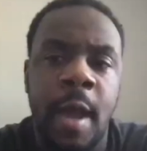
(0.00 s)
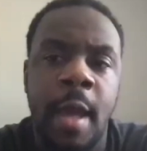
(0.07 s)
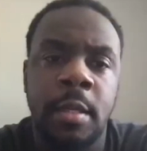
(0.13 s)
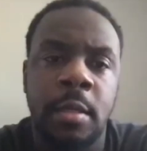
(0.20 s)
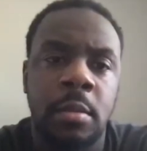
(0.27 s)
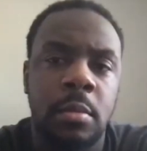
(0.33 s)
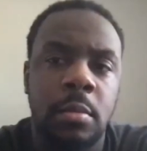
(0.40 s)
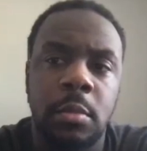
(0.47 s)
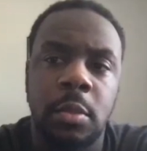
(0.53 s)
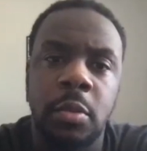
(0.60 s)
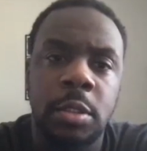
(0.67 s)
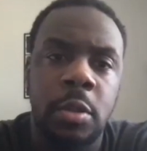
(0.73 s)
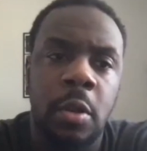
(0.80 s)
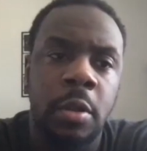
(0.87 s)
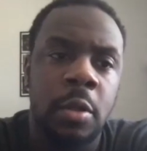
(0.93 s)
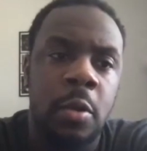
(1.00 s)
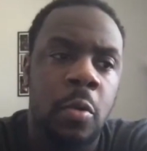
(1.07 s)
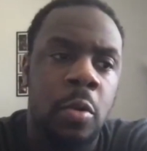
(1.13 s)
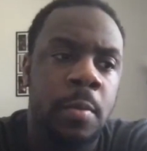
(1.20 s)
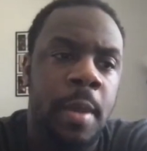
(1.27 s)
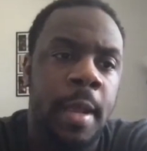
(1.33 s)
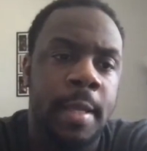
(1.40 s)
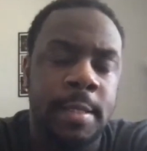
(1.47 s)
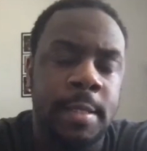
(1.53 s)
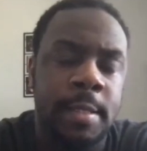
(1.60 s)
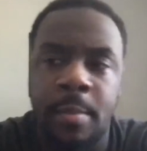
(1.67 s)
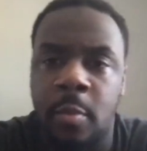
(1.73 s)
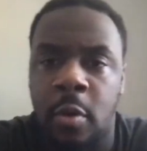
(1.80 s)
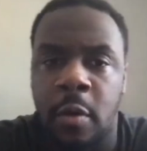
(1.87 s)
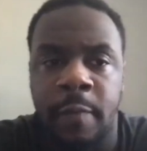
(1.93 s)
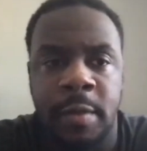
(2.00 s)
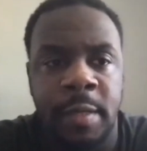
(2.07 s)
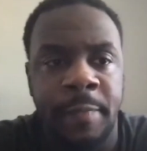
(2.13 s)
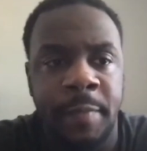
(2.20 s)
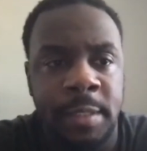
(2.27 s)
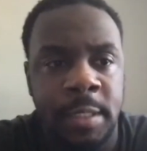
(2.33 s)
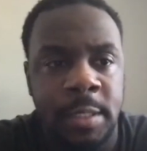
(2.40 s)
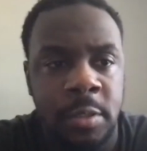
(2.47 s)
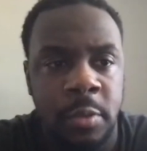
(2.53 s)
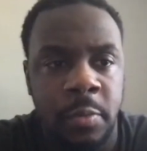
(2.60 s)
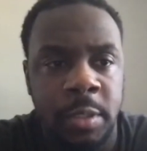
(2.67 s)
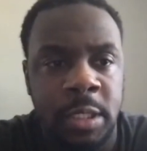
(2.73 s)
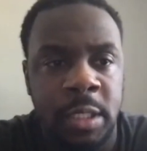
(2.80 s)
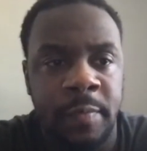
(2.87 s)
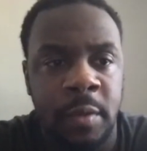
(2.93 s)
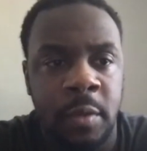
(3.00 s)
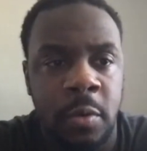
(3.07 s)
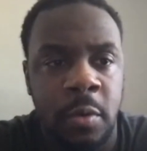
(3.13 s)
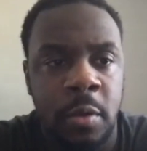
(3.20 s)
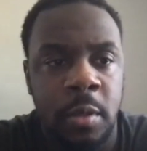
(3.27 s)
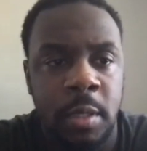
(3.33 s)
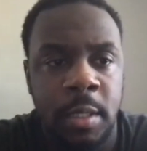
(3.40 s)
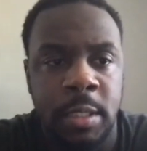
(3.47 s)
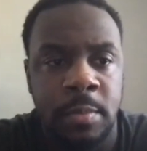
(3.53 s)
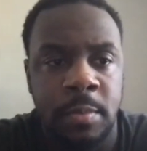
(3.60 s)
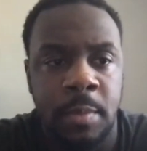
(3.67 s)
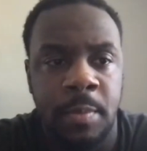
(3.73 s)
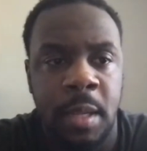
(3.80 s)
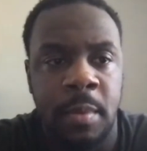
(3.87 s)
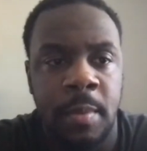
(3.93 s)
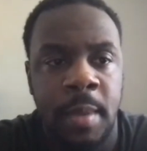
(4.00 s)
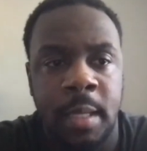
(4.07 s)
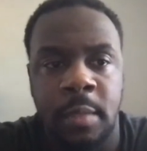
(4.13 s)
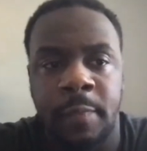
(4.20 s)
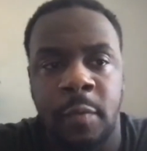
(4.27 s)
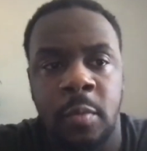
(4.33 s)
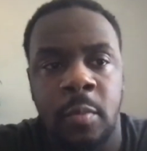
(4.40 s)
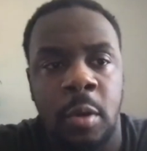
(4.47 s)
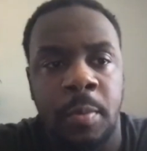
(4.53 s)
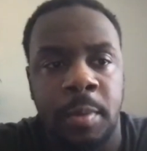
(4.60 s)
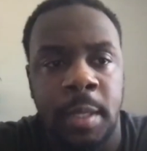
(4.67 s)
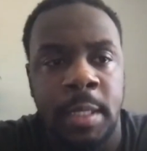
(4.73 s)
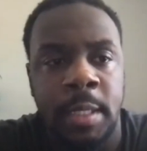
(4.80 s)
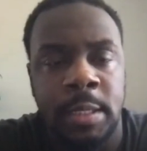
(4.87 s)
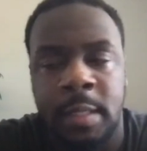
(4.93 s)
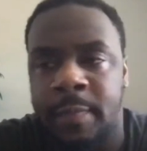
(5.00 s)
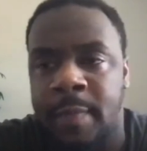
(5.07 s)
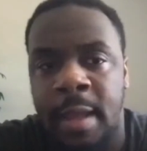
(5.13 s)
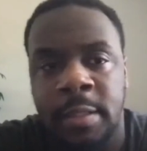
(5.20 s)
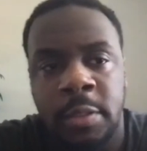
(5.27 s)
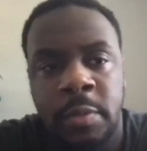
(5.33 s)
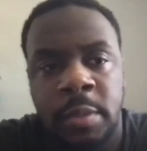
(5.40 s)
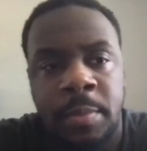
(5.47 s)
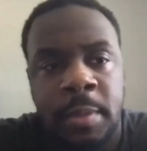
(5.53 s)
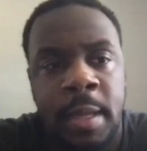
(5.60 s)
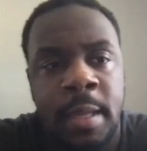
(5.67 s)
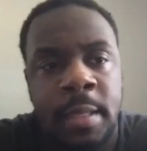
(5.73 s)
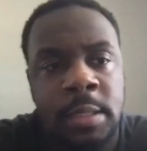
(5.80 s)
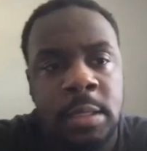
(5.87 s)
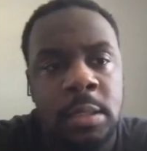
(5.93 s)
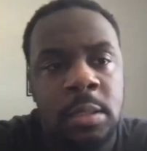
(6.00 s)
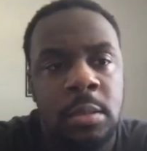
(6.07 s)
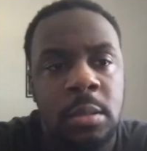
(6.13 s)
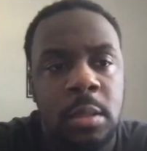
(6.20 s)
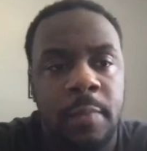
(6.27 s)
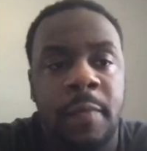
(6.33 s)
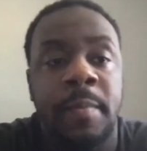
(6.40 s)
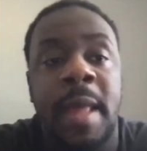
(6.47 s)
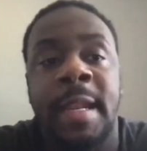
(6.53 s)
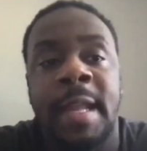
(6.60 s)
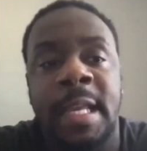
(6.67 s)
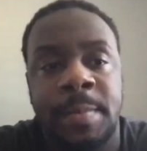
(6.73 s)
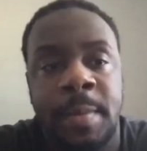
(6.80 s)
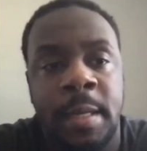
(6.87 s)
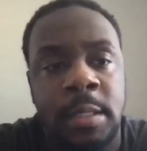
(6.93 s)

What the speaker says: a new starting quarterback, is that more of an emphasis on the receiving core? Is maybe making a few more plays than they've had to in the past from that aspect?